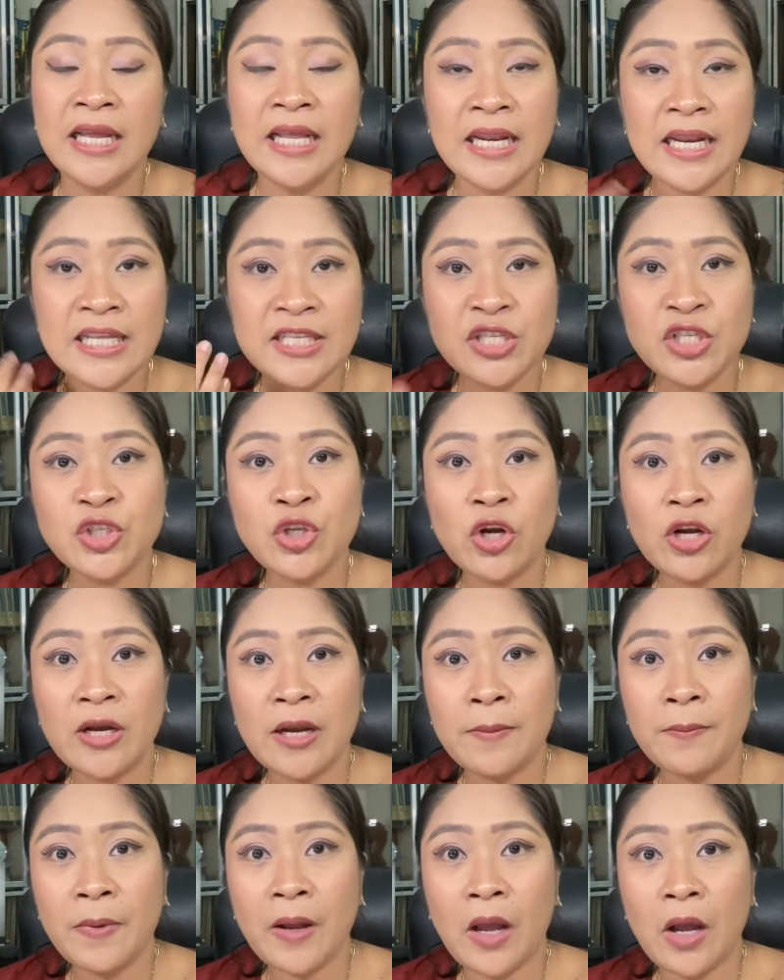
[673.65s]
Let's talk
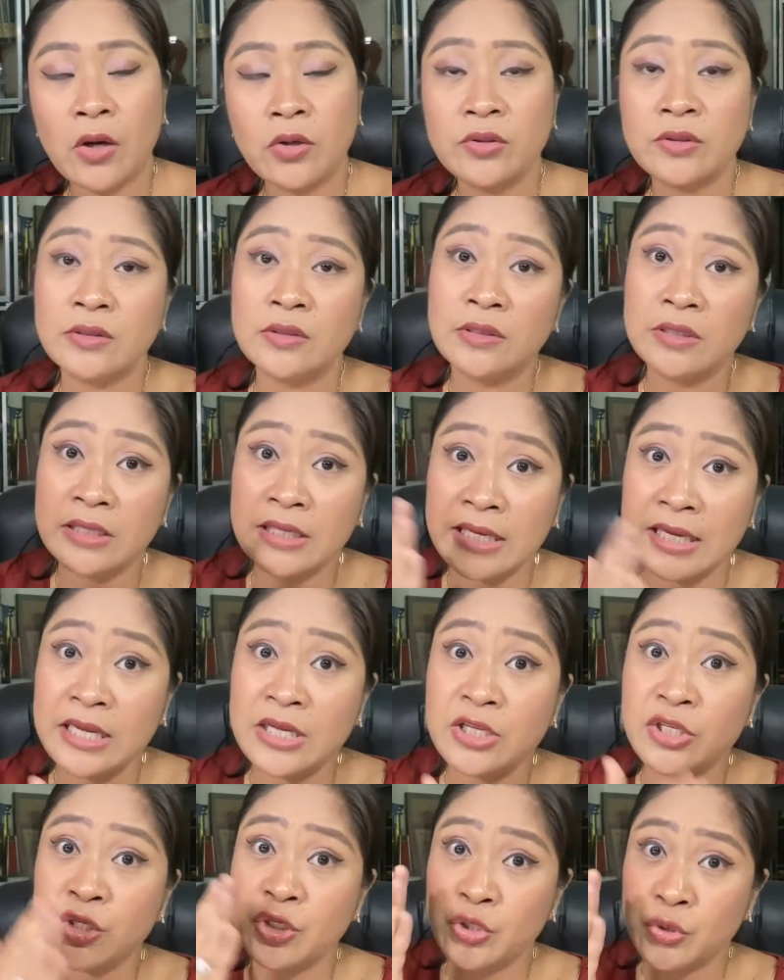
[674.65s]
about
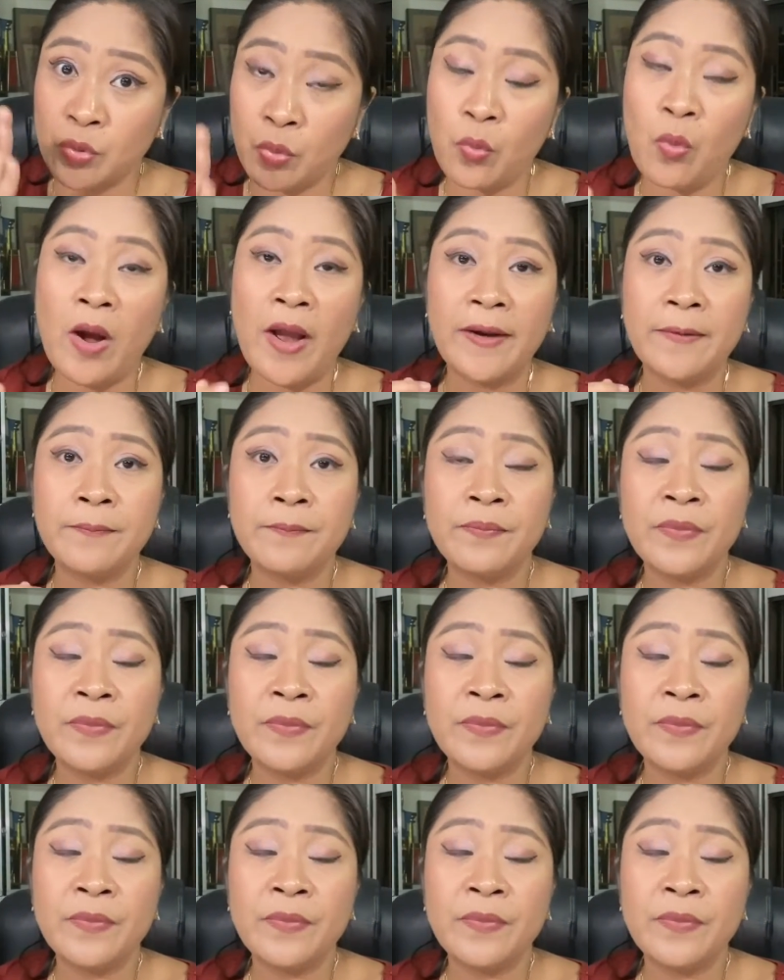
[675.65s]
each one.